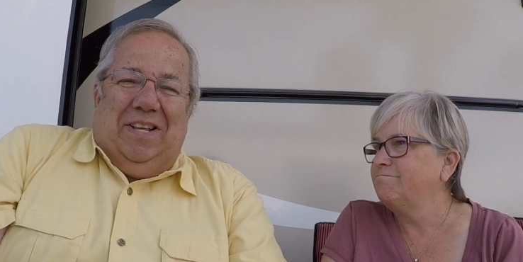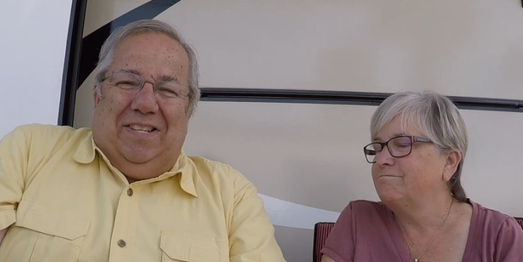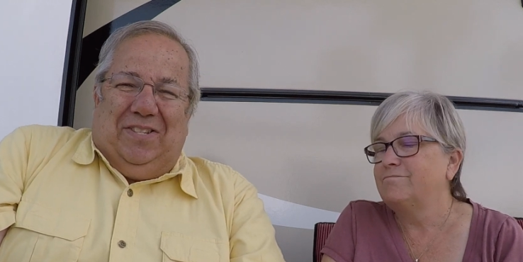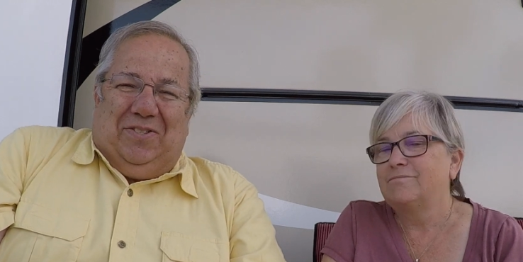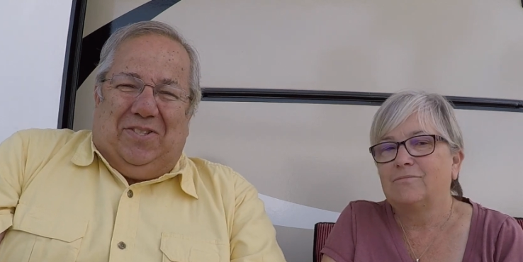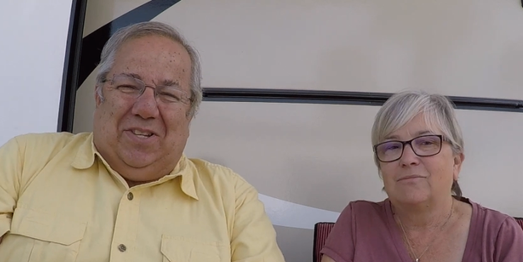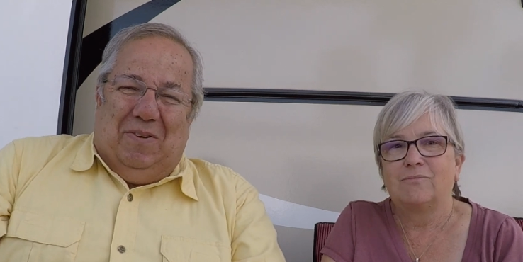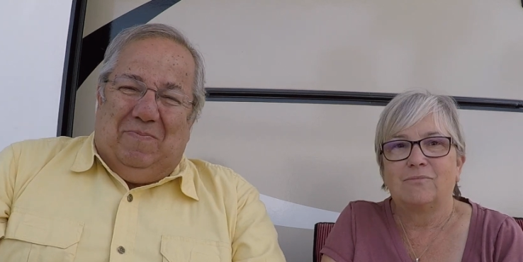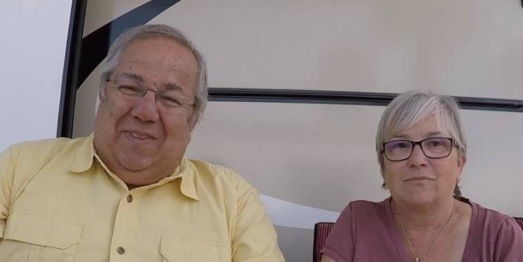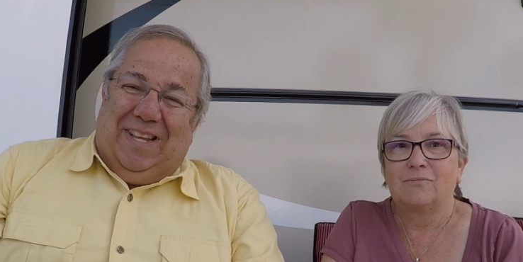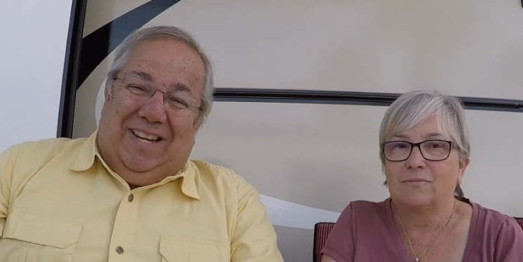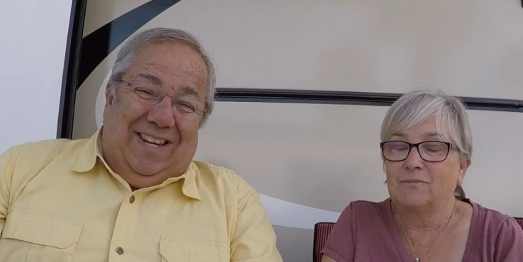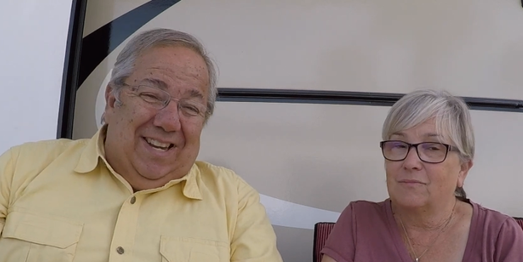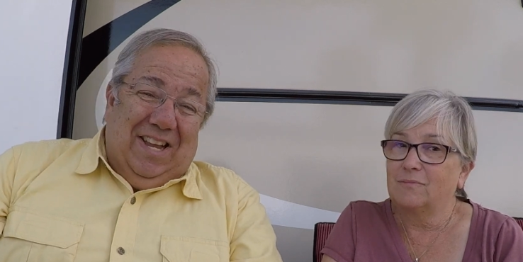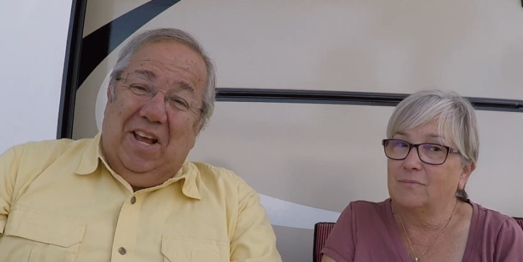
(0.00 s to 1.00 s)
Speaker 1: is
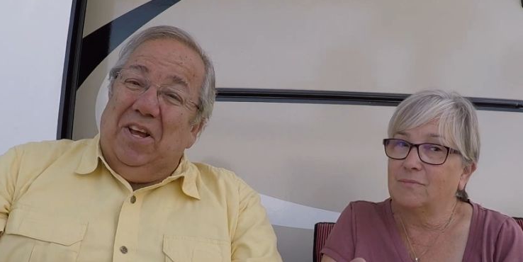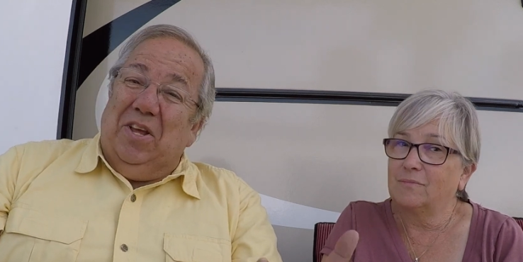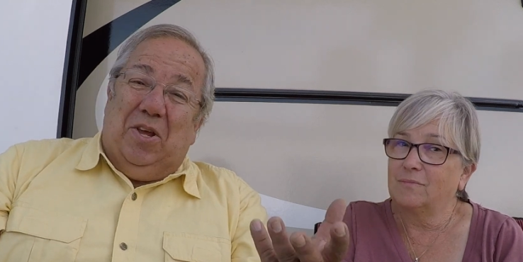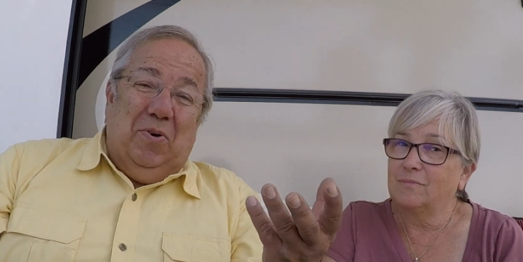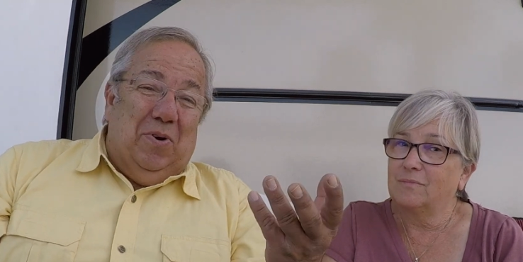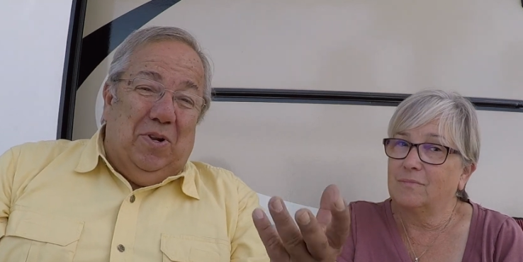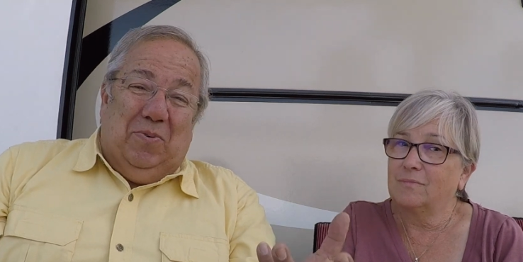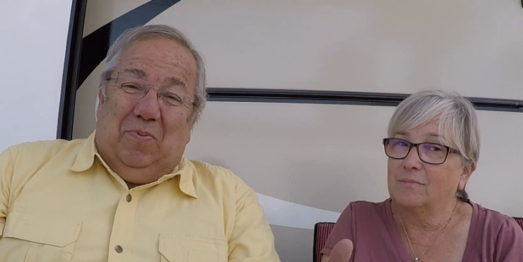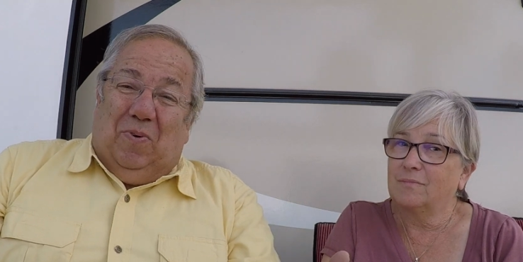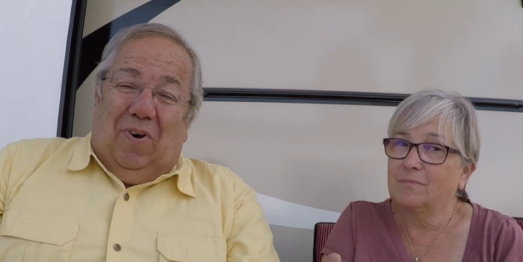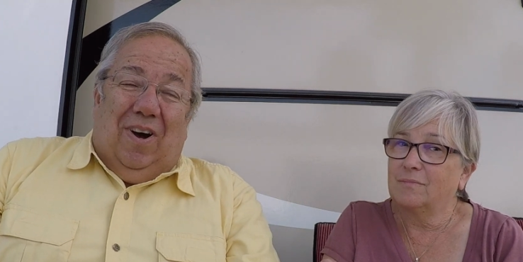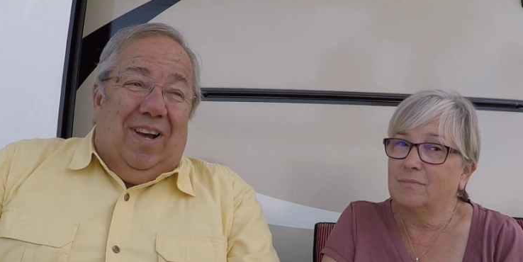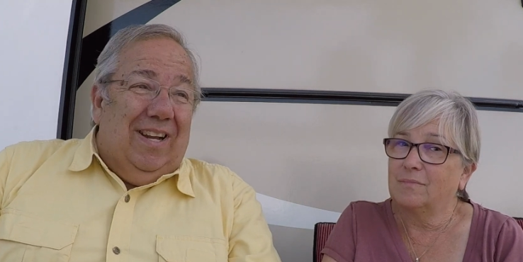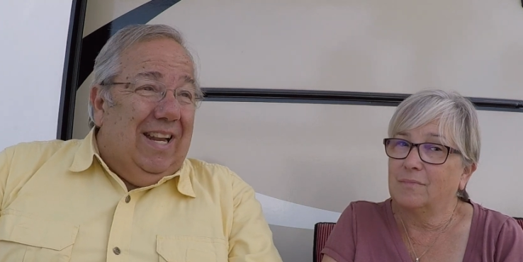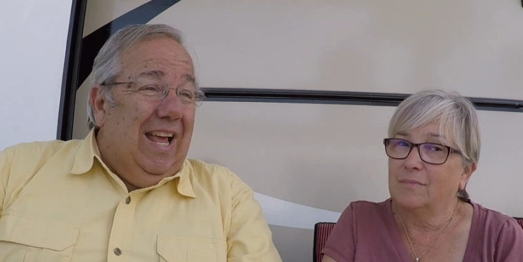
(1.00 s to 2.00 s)
something you would
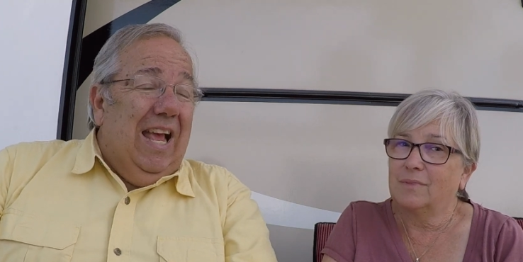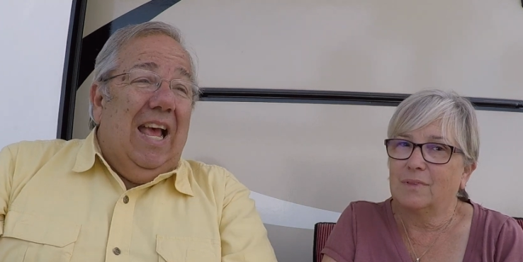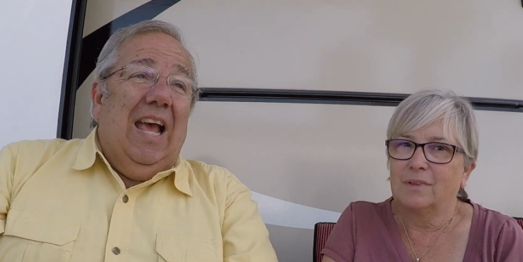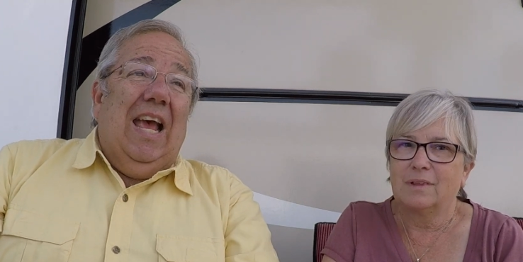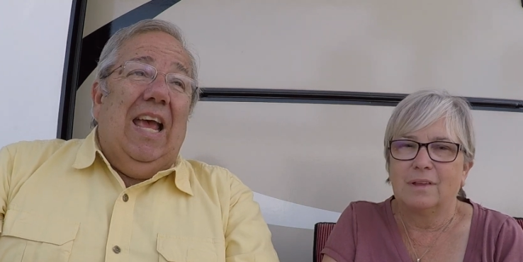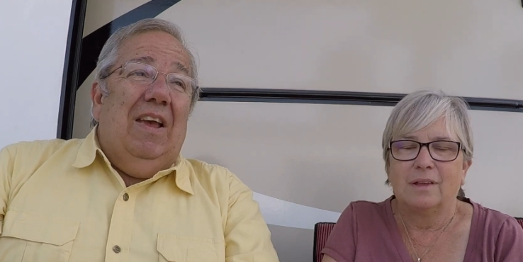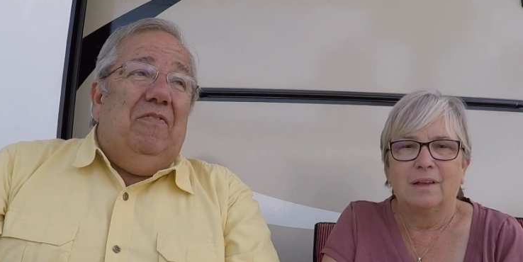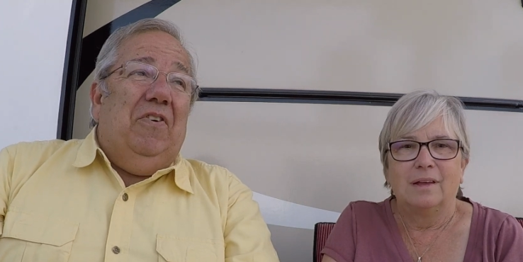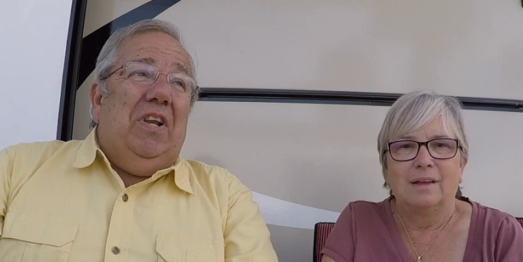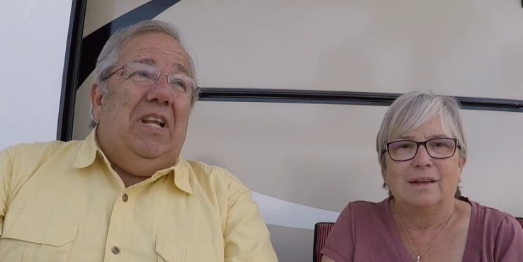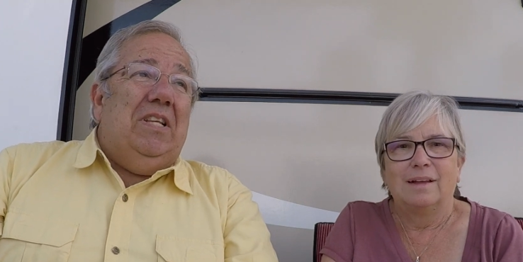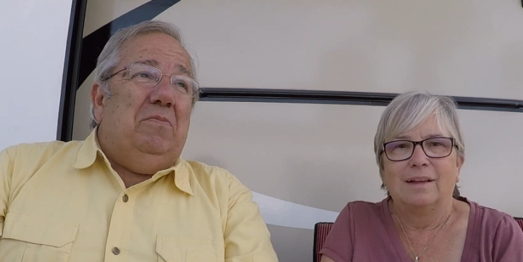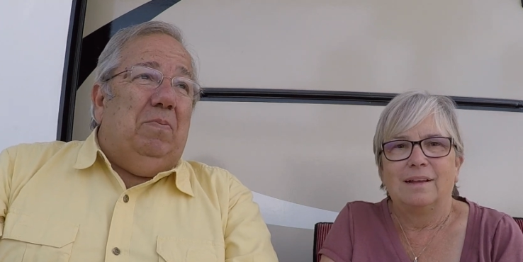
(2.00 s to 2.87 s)
want. If it is,